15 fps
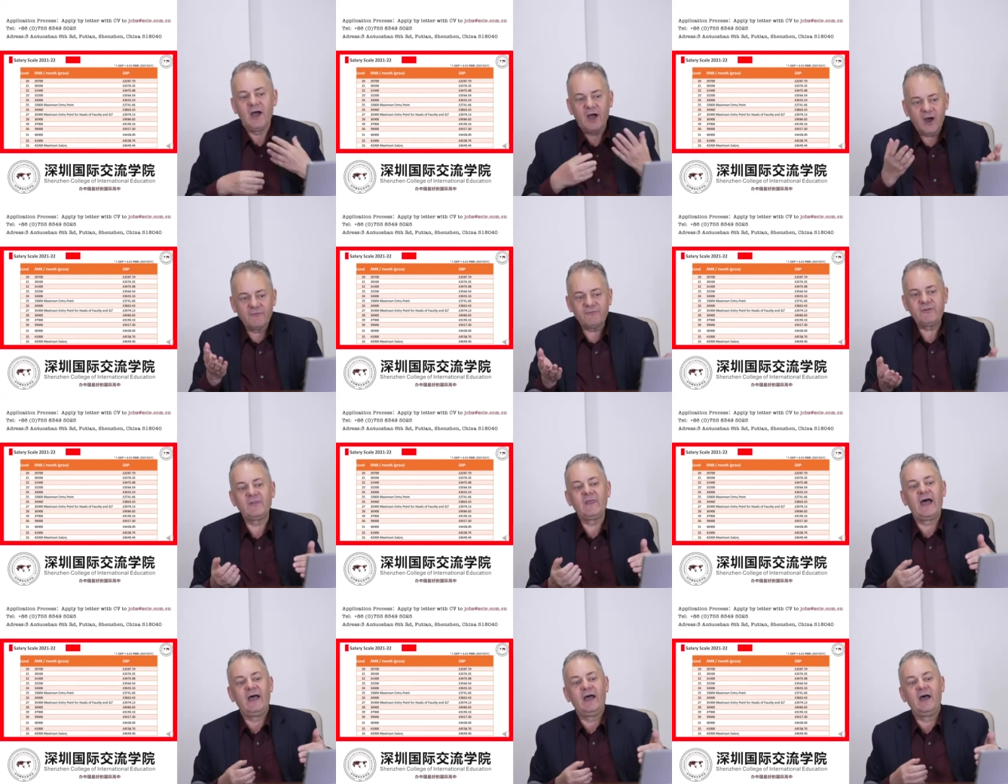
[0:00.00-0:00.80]
After
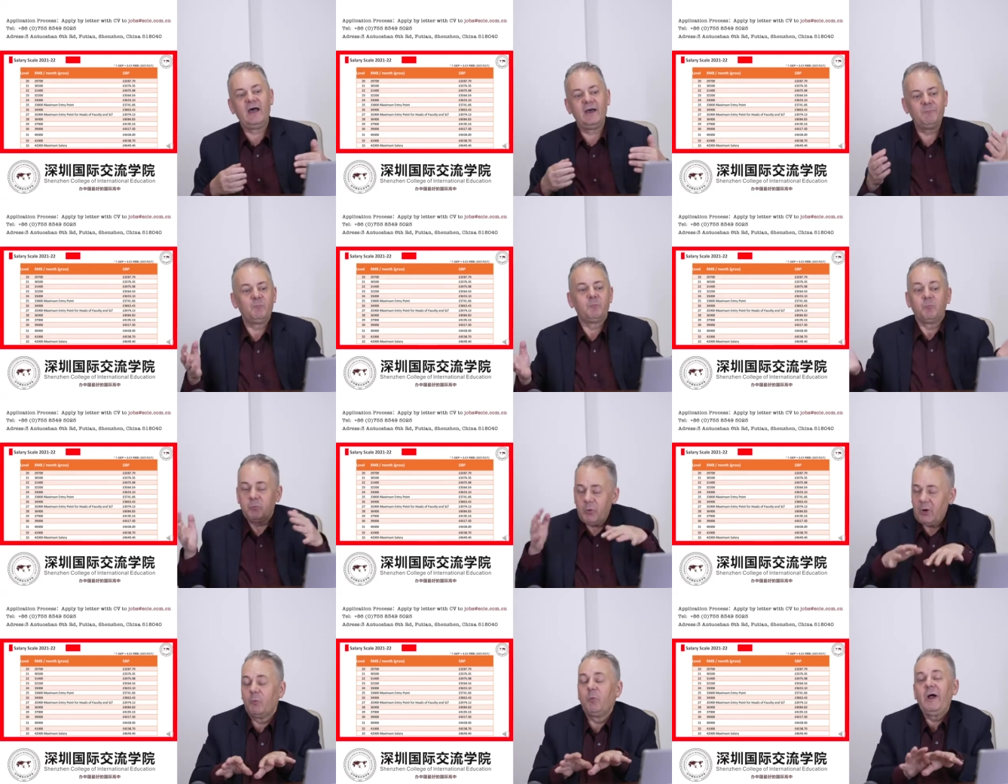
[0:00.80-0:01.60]
that,
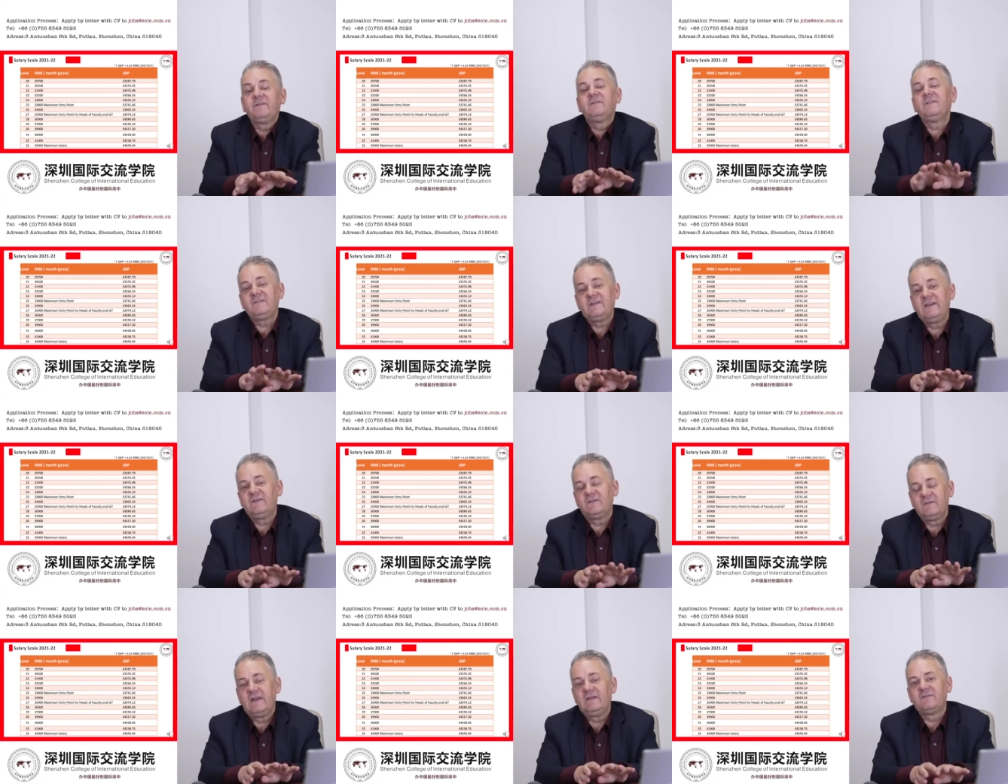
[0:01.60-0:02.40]
once a
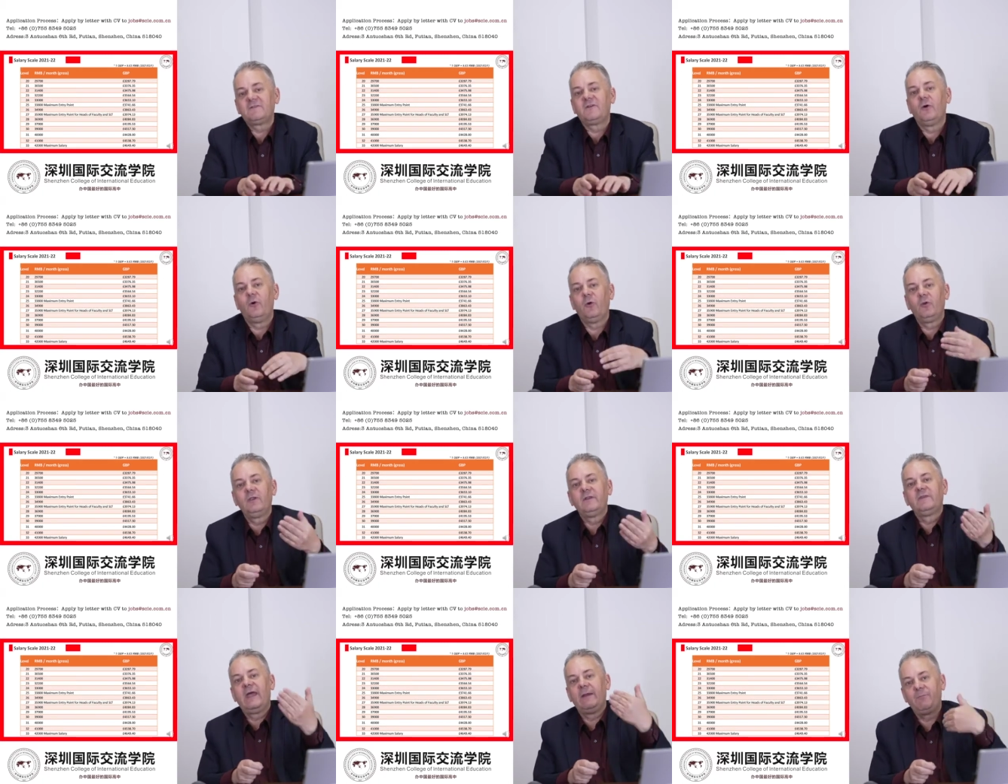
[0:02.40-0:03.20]
teacher's in school,
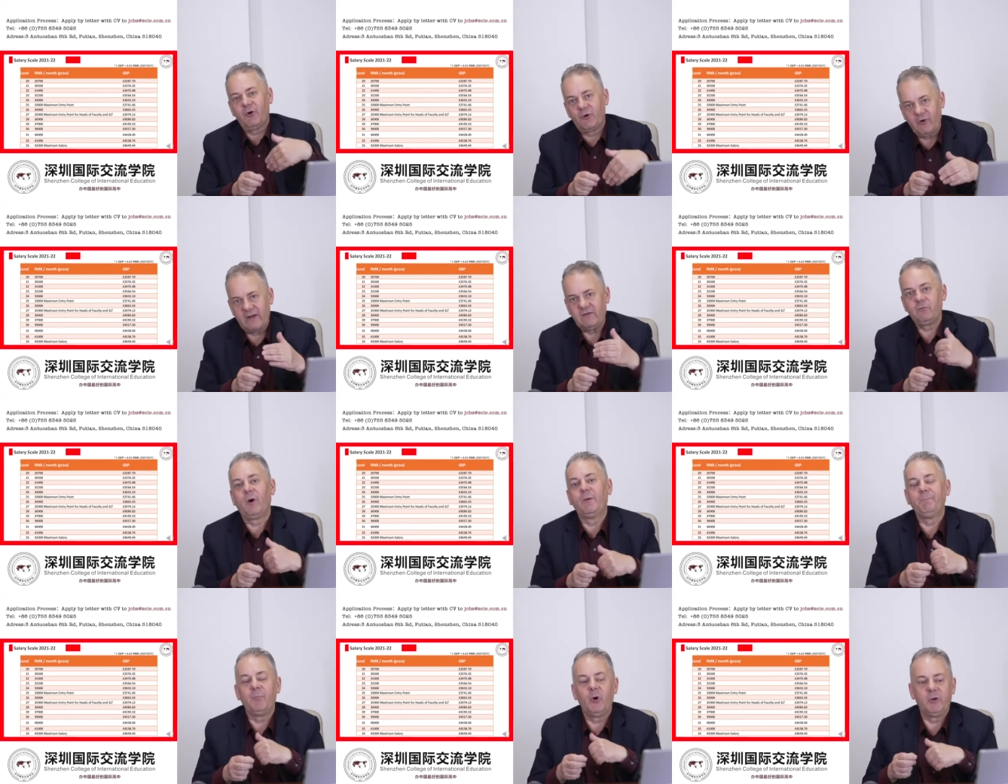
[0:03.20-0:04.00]
they progress
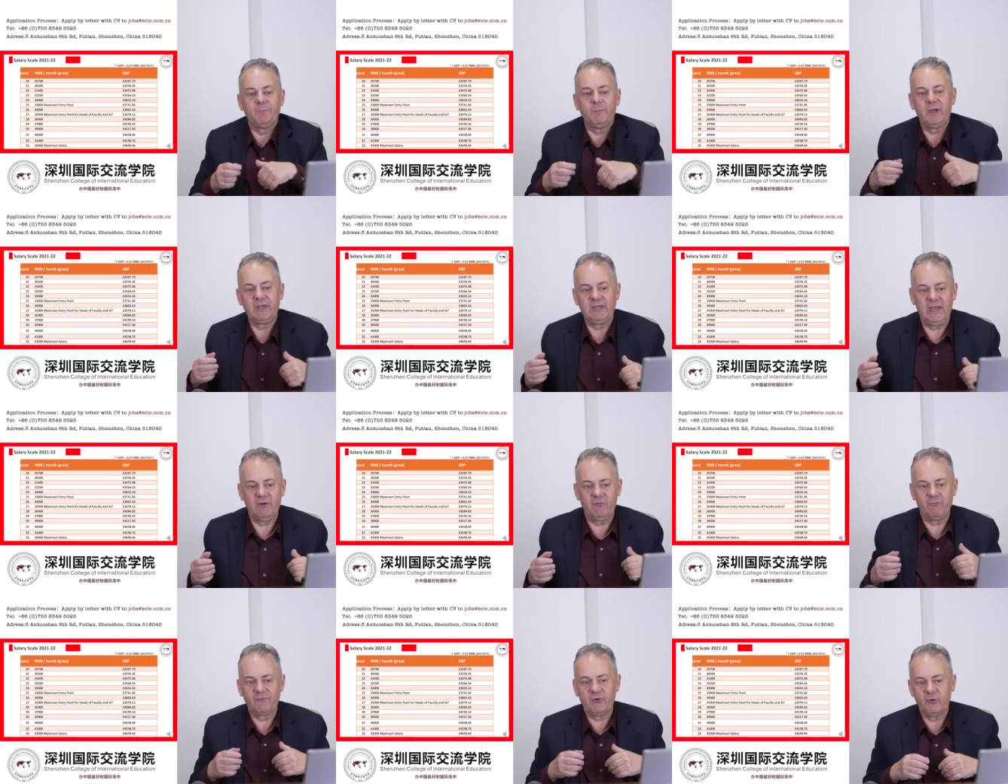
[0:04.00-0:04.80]
1 point per year,
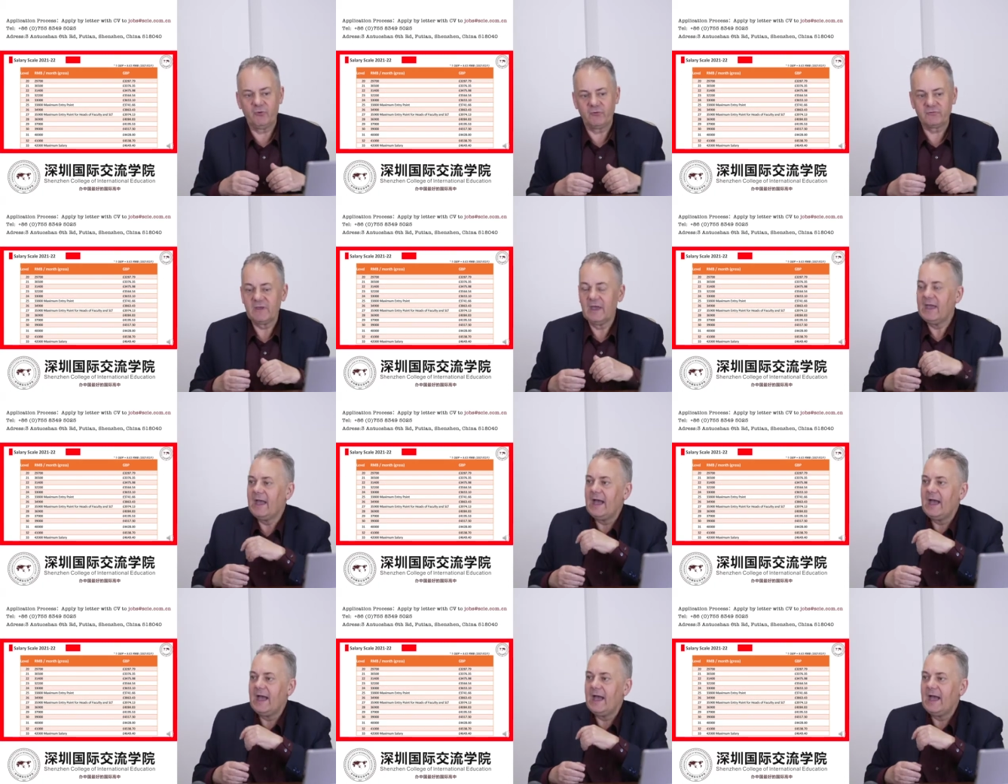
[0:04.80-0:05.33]
of course.